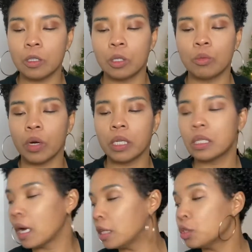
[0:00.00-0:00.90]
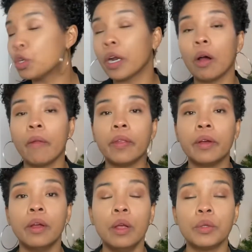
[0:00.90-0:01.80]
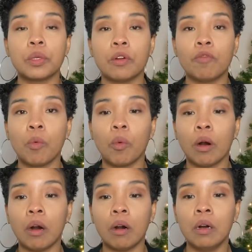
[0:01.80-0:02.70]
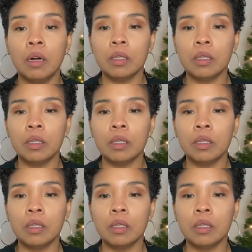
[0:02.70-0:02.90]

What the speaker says: Just wanted to concentrate on the sort of more